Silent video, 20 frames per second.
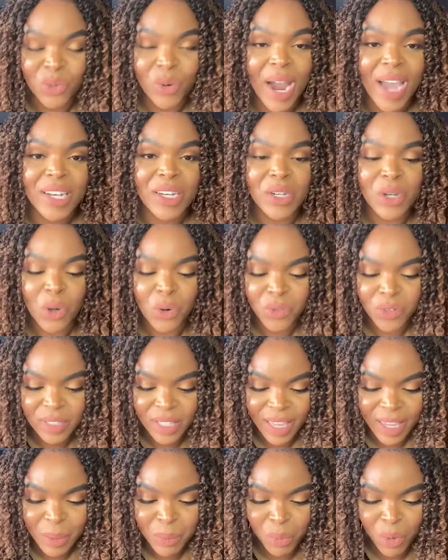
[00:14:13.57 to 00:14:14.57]
grind and
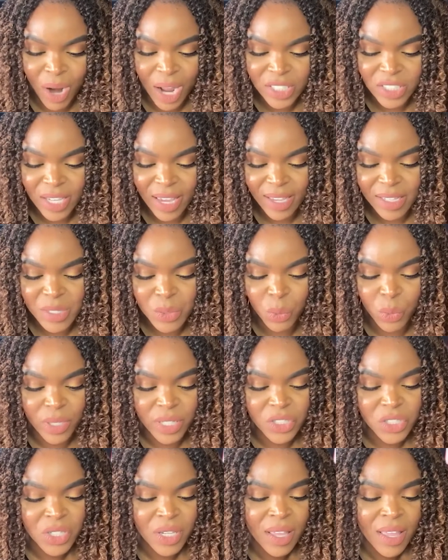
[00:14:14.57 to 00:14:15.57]
overlay projects,
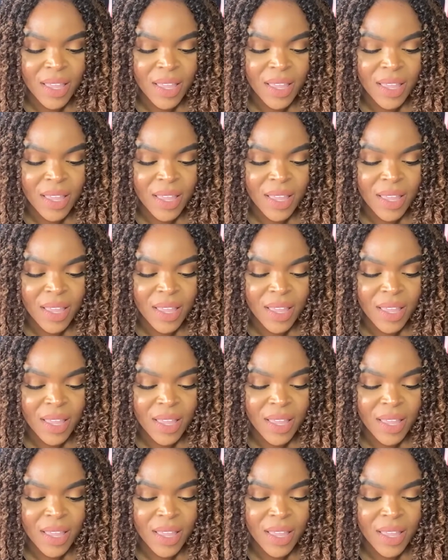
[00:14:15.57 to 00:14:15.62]
which